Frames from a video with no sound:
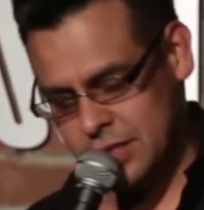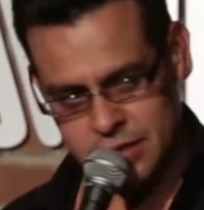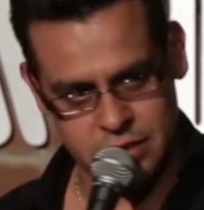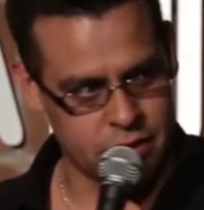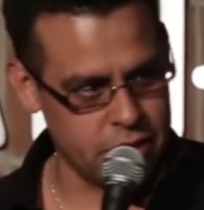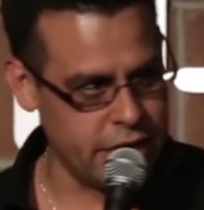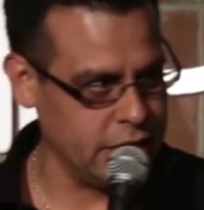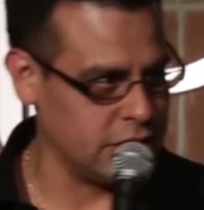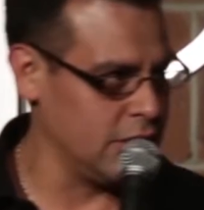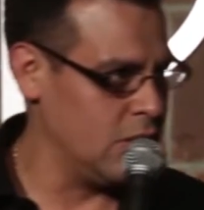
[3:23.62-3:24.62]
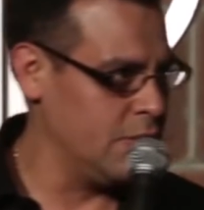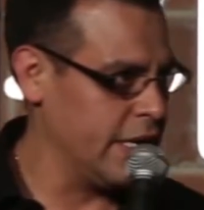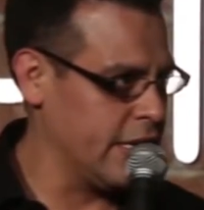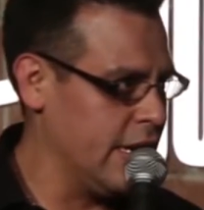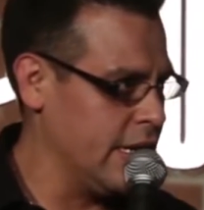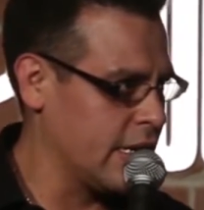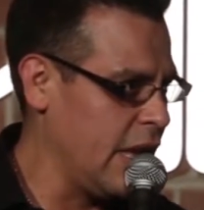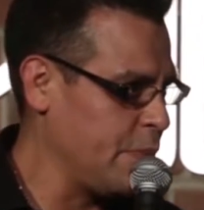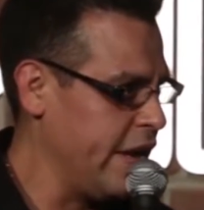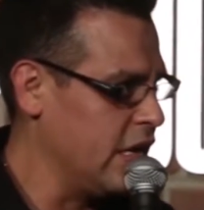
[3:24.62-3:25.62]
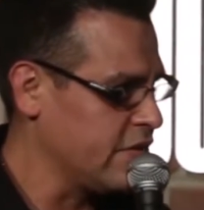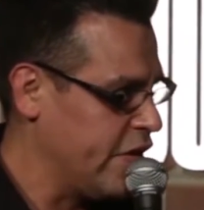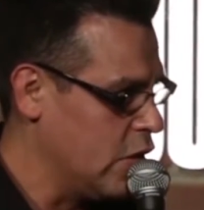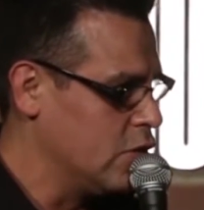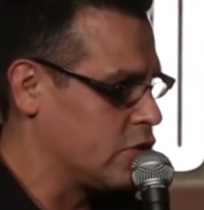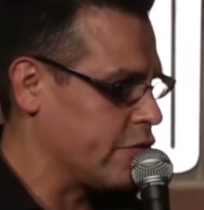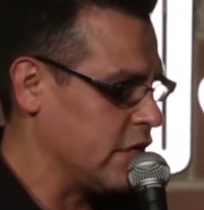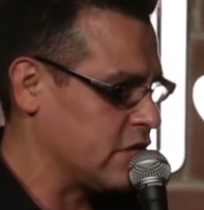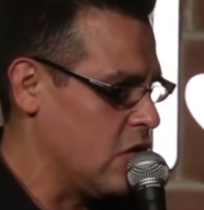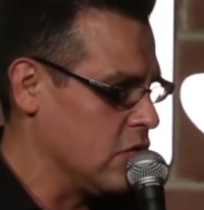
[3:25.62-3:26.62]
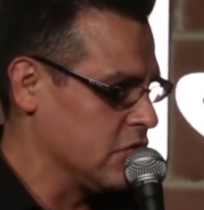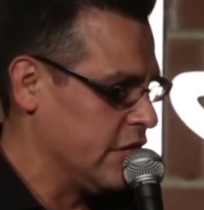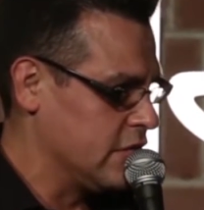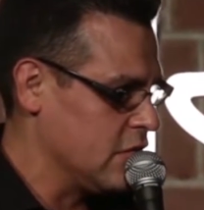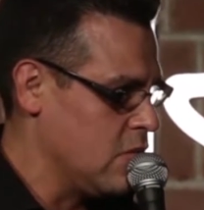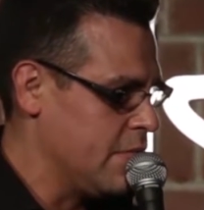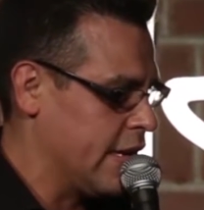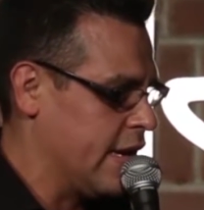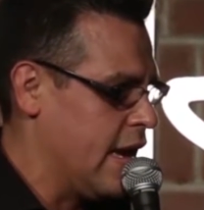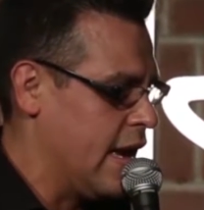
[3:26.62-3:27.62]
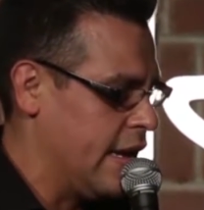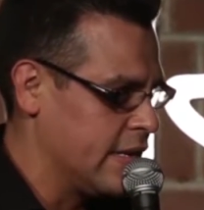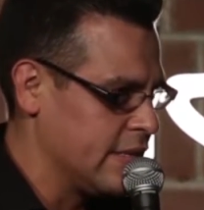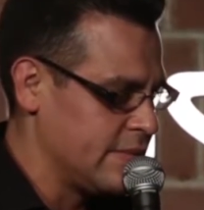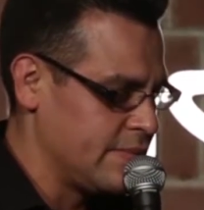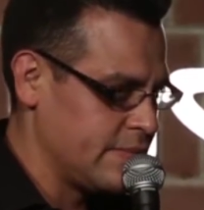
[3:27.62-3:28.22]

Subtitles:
Jesus Christ. Oh my God. Clap your hands if you know who Trey Songz is. Oh my God.